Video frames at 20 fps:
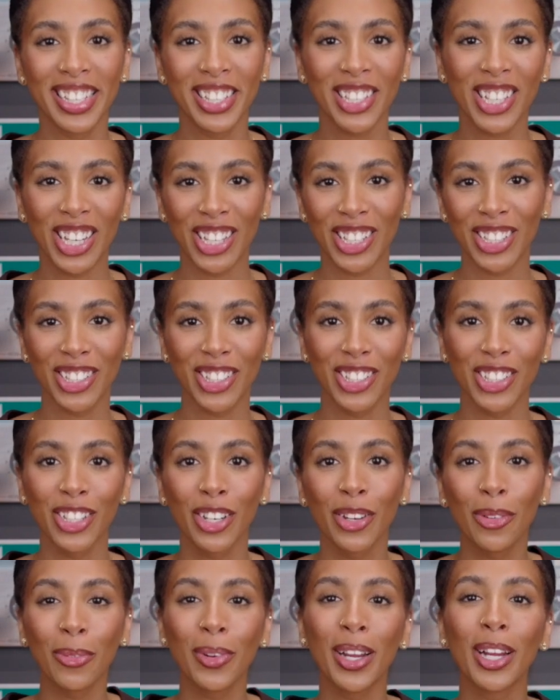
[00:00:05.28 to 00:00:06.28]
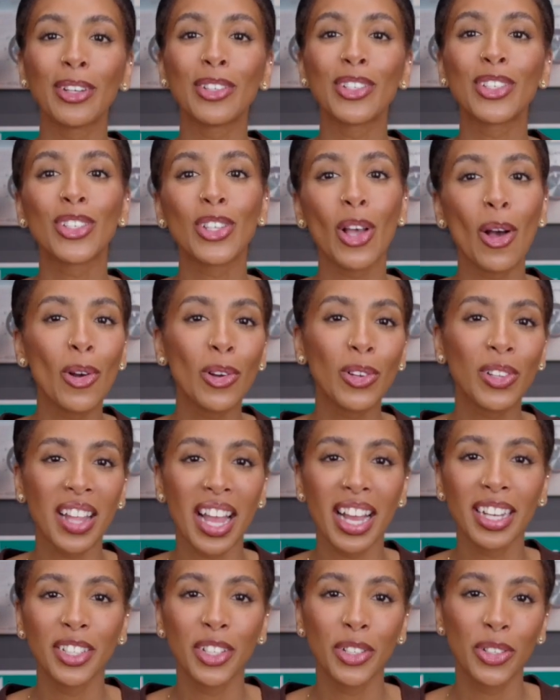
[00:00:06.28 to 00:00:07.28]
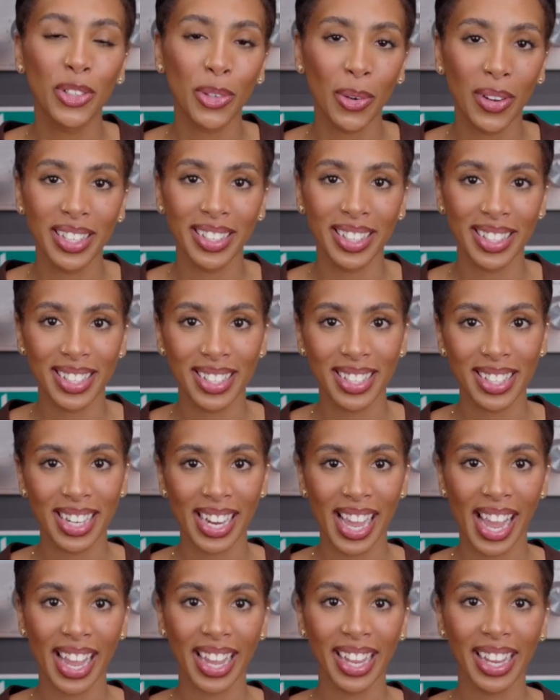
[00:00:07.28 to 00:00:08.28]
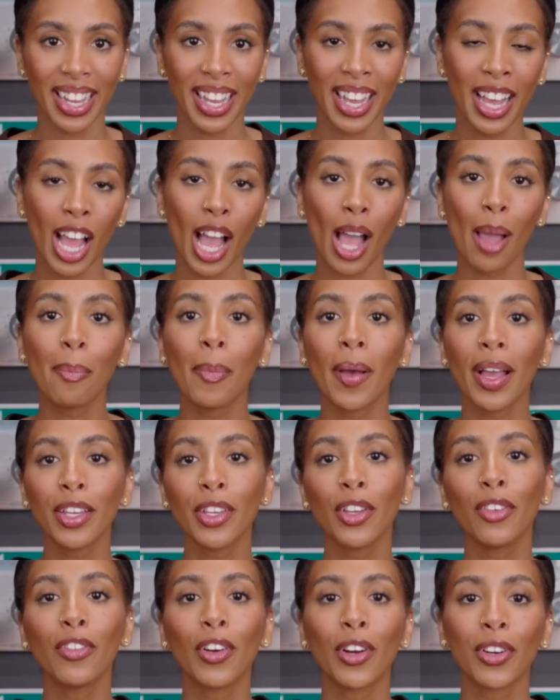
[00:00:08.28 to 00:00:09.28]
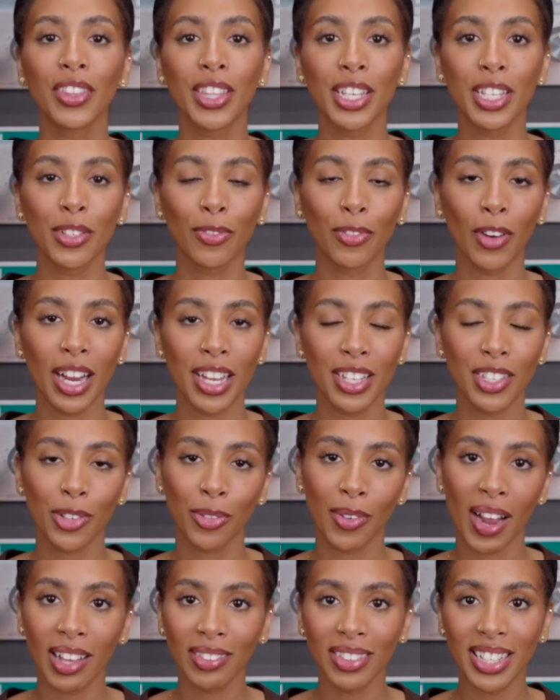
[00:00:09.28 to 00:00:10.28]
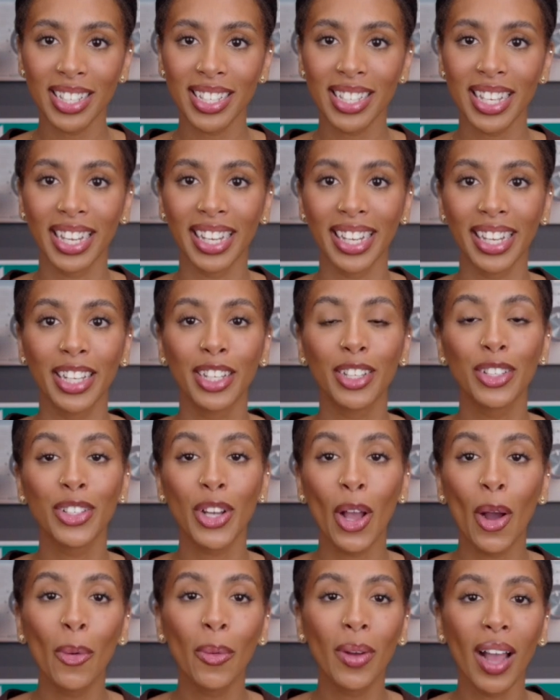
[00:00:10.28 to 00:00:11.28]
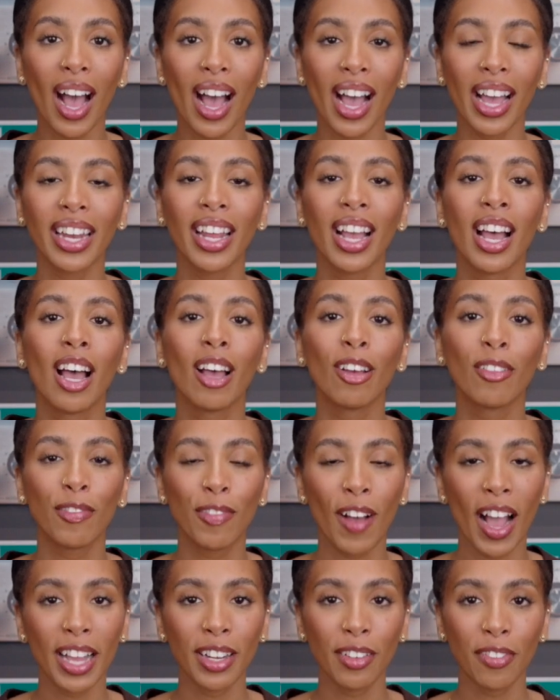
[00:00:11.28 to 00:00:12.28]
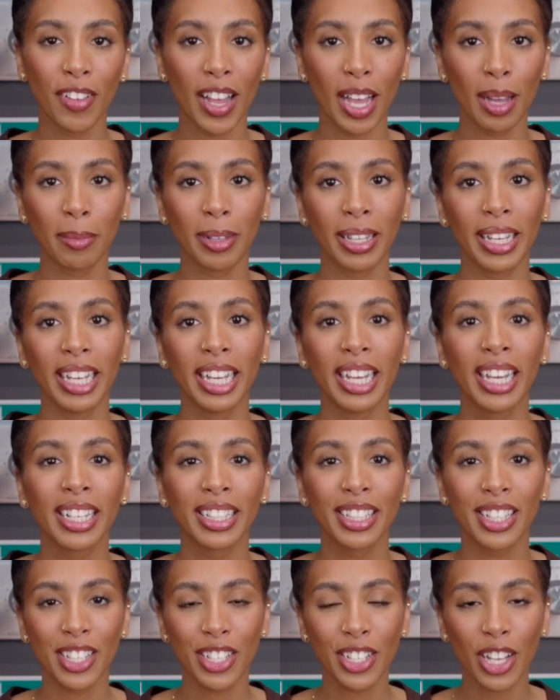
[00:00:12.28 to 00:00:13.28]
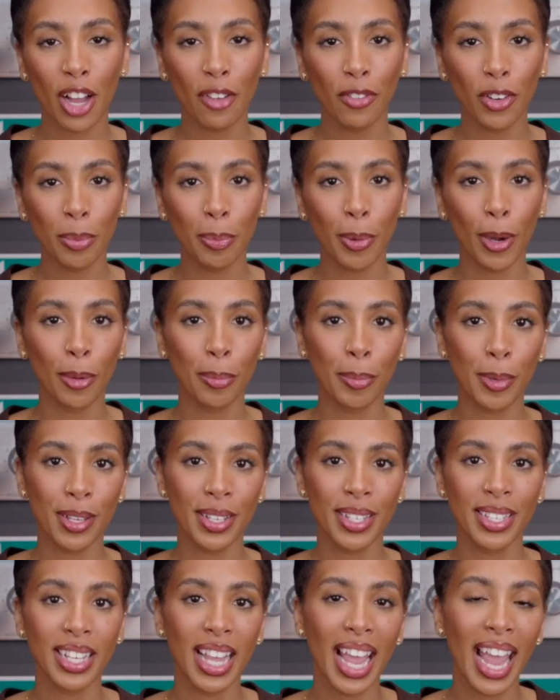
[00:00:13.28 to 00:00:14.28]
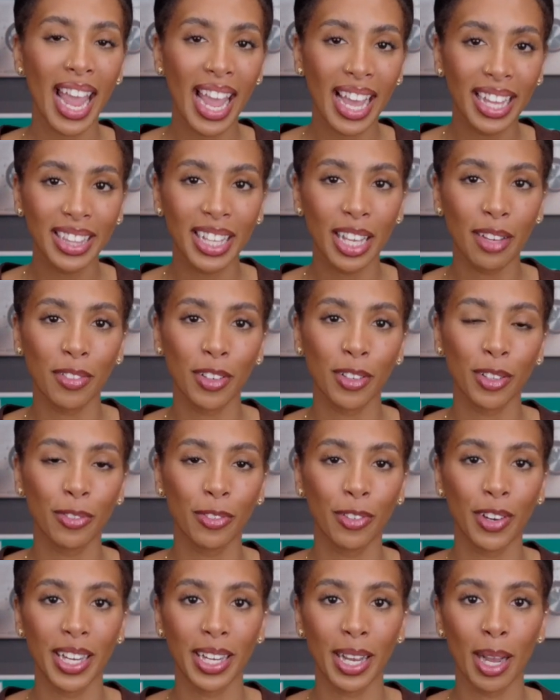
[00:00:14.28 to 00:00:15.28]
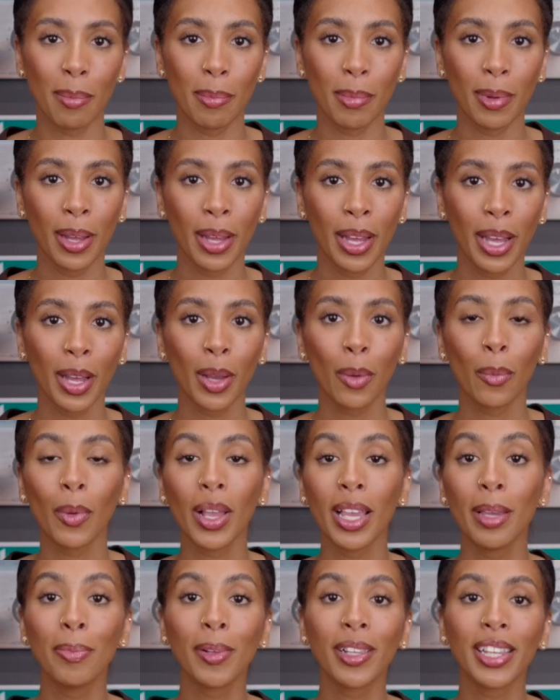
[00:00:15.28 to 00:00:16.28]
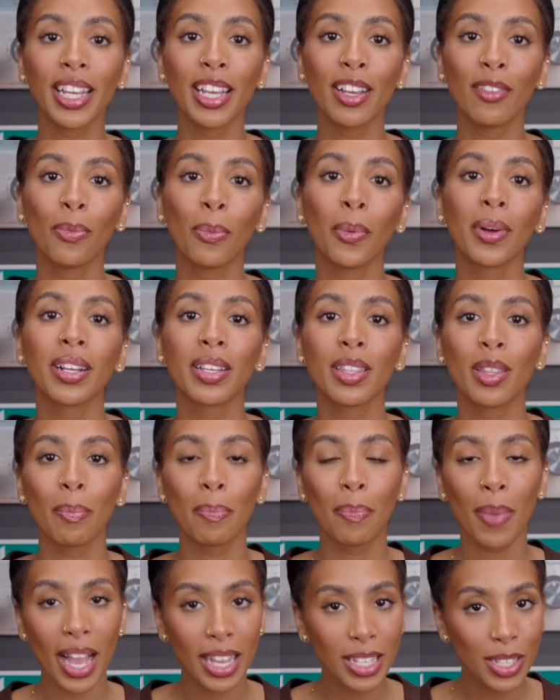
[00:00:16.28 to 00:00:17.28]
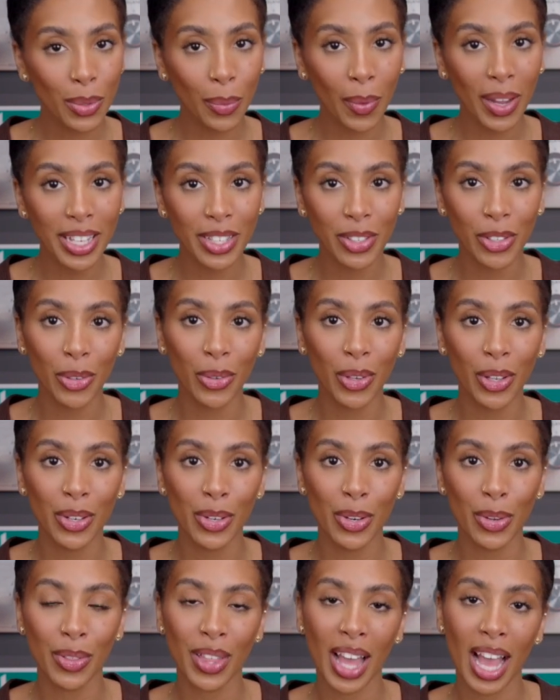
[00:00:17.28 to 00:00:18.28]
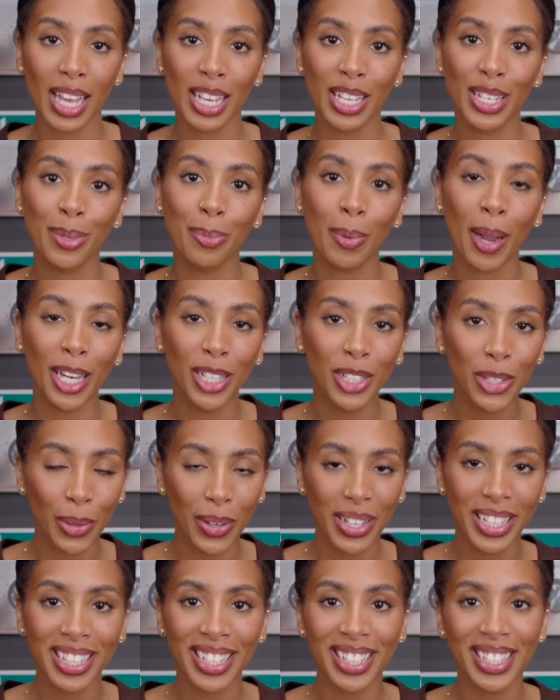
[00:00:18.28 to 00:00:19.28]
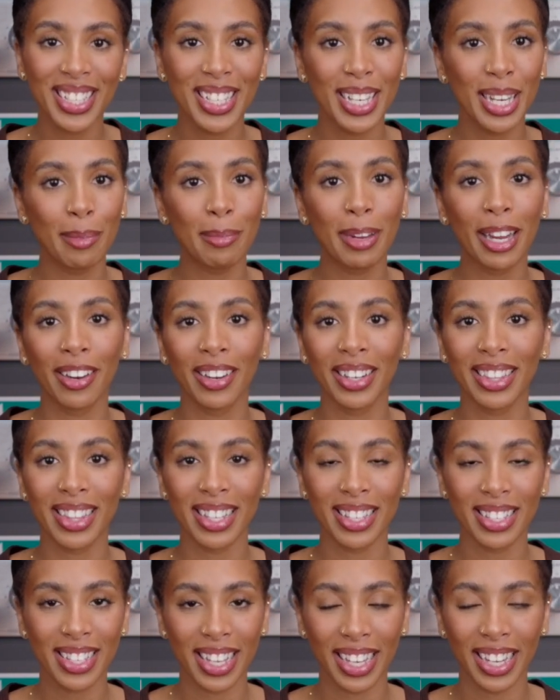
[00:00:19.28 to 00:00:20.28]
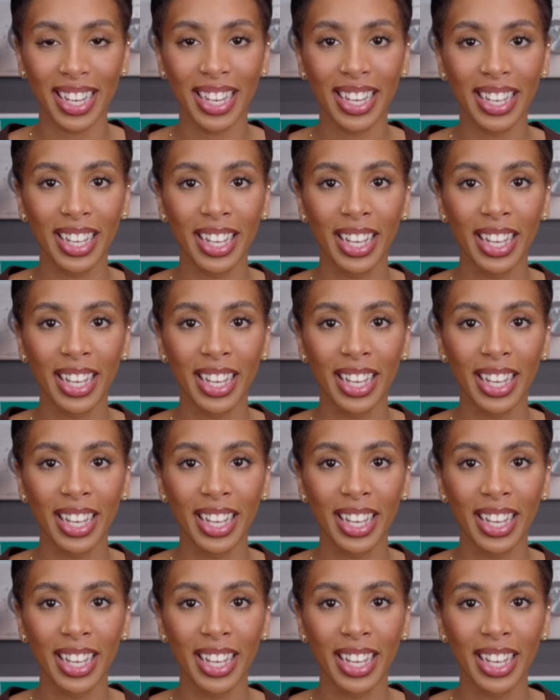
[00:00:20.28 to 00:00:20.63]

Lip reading: Church? We are so glad you joined us today. I bet you've heard this phrase around the city: know God, find family, discover purpose, and live in freedom. We believe one of the best ways you can do that is by joining a team here at the city.